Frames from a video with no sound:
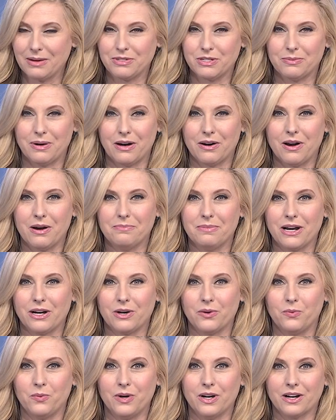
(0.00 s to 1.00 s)
up tomorrow on
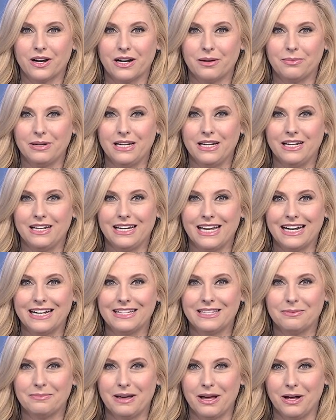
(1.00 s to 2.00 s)
Better, we're going to be
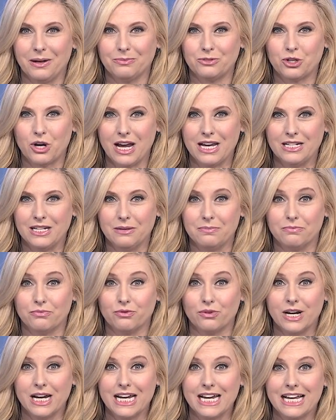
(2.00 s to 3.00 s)
getting some help trying to
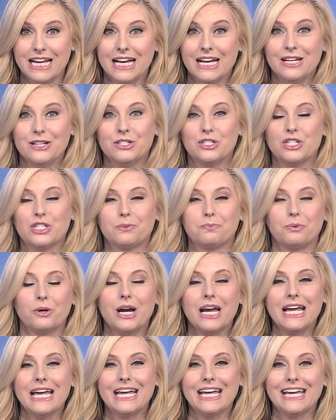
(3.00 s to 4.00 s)
bring
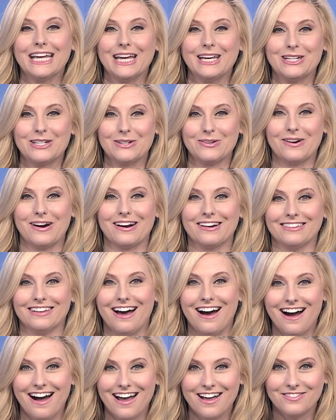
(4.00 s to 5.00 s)
spring into our
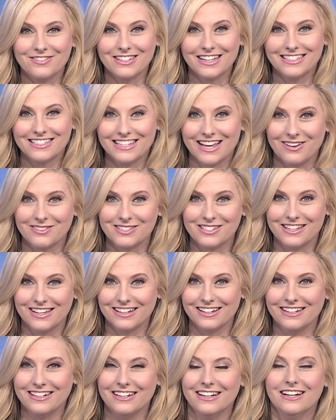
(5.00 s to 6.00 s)
lives. That sounds
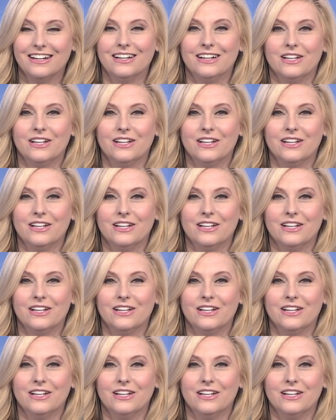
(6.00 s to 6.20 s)
good.